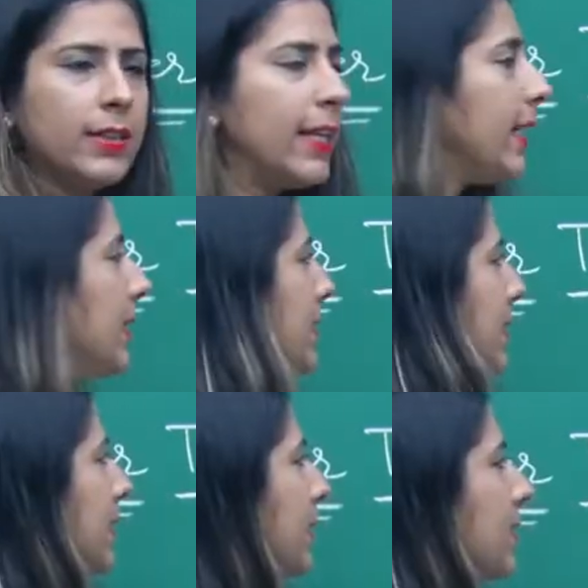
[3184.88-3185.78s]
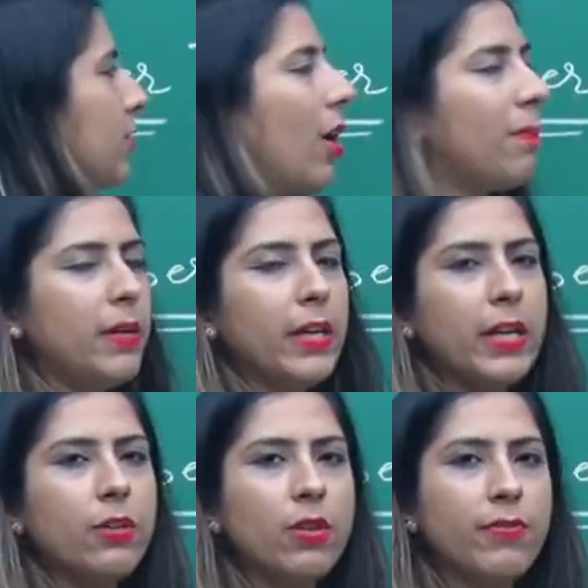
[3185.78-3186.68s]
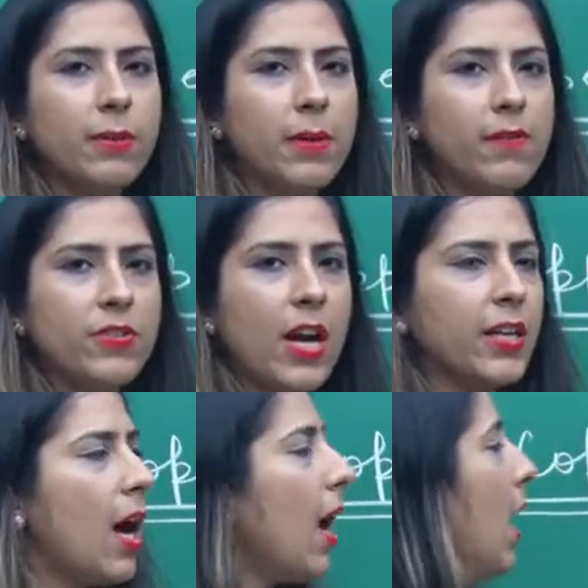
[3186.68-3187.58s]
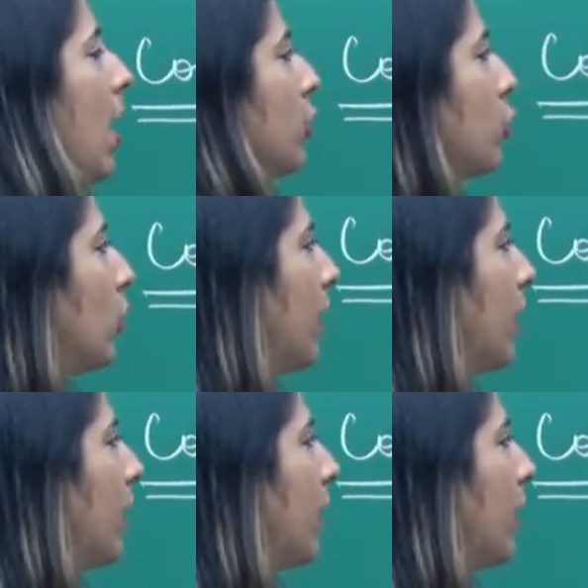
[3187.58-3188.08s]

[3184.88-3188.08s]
they insert this copper T into the female vagina so